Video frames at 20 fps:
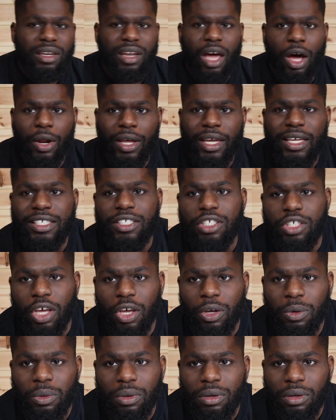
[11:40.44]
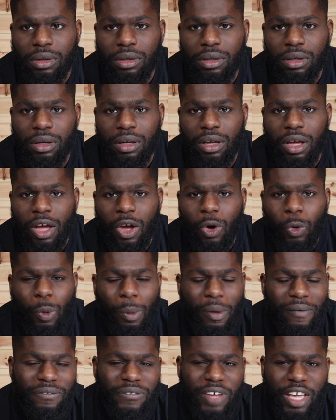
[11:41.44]
Now these two were
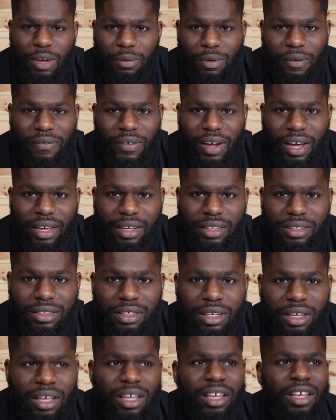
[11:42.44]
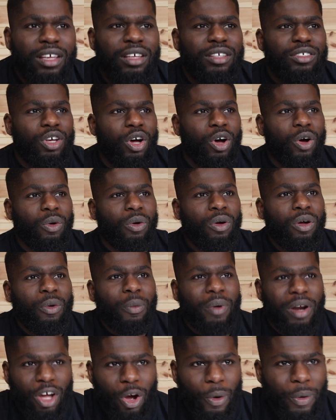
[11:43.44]
my favourite finds. So
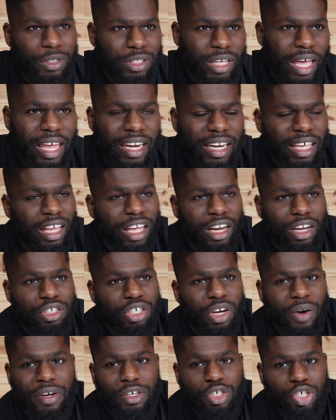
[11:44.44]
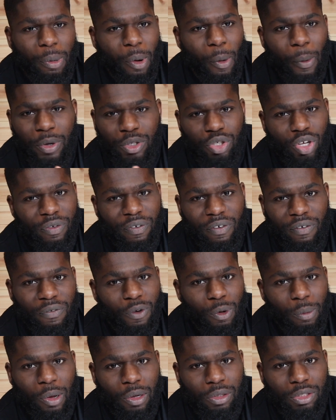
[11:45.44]
when I go into any kind of charity shop, I'm always looking for
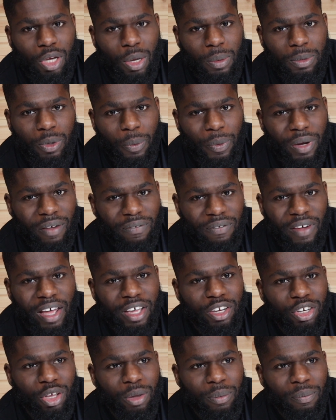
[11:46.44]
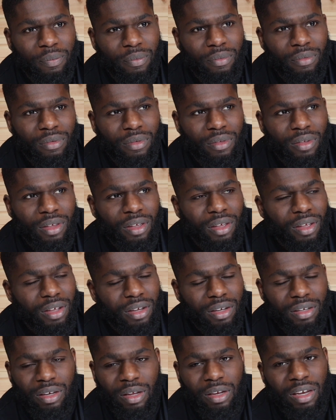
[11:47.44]
football tops. And when I find them,
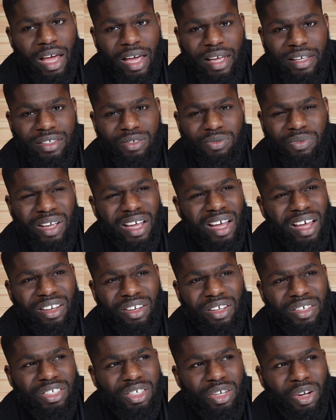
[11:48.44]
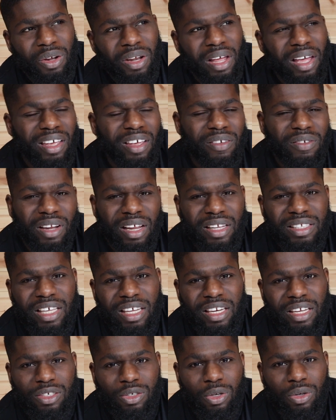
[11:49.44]
they're nice. Regardless, you know, like if they're like
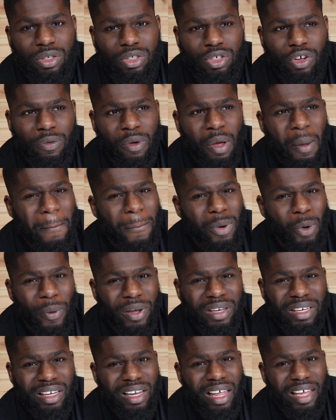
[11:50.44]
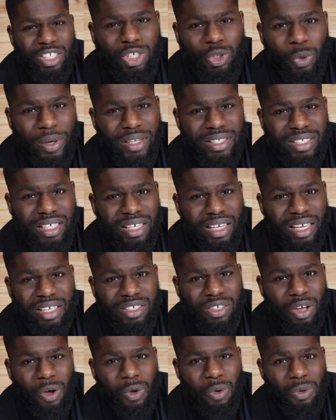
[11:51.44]
10 years old and stuff. But when they're like 20
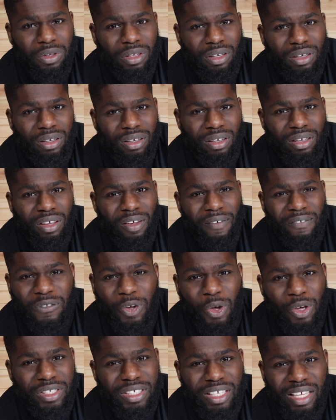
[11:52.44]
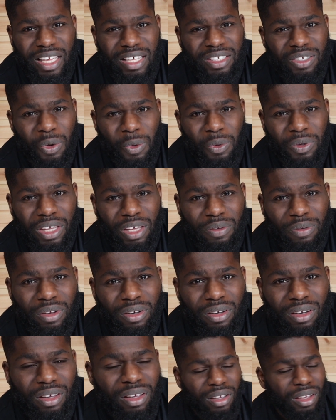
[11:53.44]
years old, 30 years old
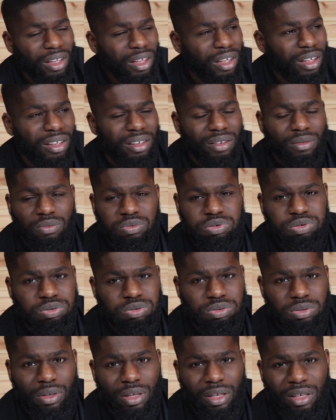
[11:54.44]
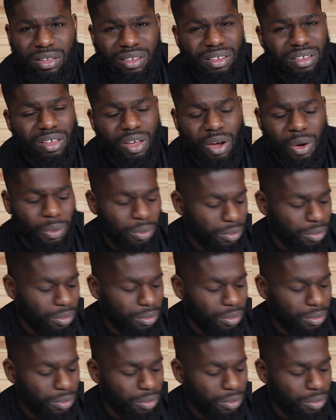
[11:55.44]
even, yo.